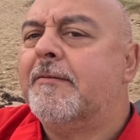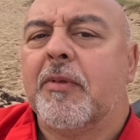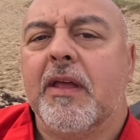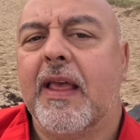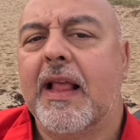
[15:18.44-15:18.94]

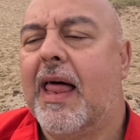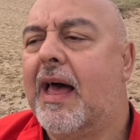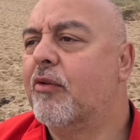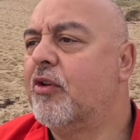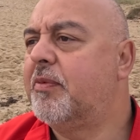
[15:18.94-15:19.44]
in the
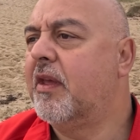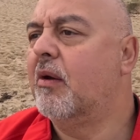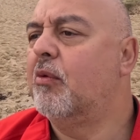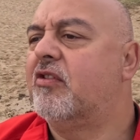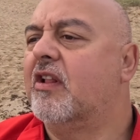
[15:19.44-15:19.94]
cloud up there,
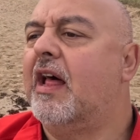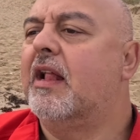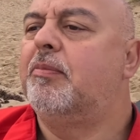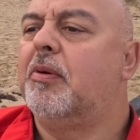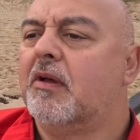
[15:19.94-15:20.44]
which will
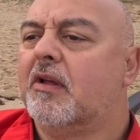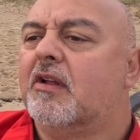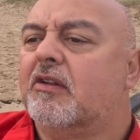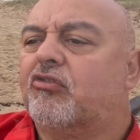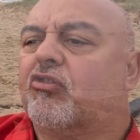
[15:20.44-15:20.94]
help
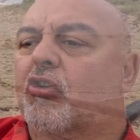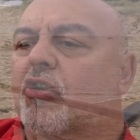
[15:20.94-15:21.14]
draw